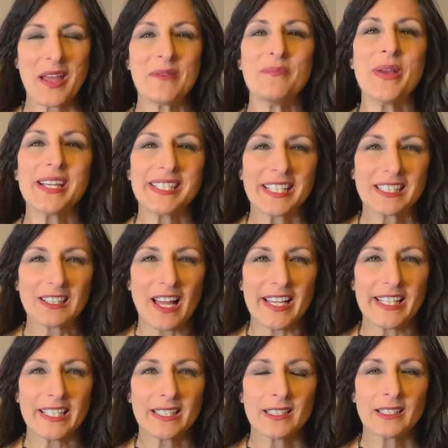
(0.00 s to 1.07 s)
basic
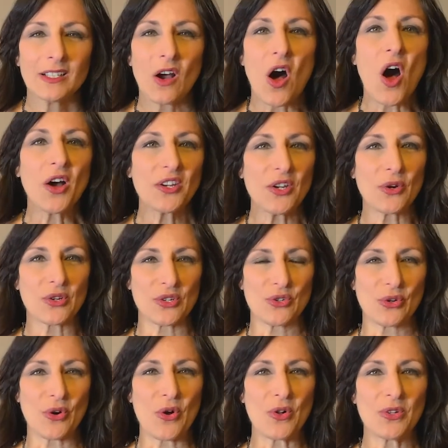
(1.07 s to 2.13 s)
lighting, audio
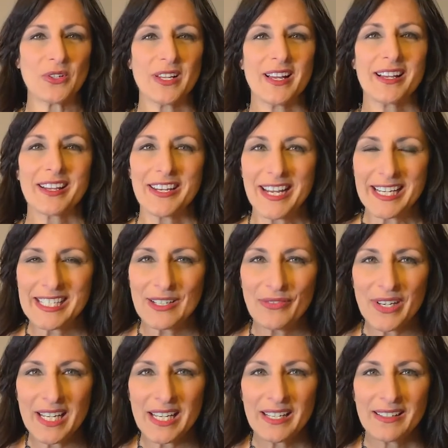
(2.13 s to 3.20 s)
control,
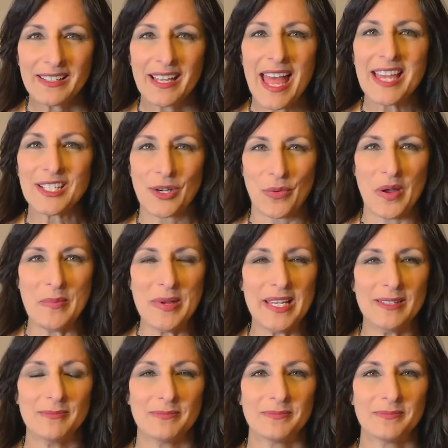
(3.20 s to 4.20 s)
connectivity, and equipment.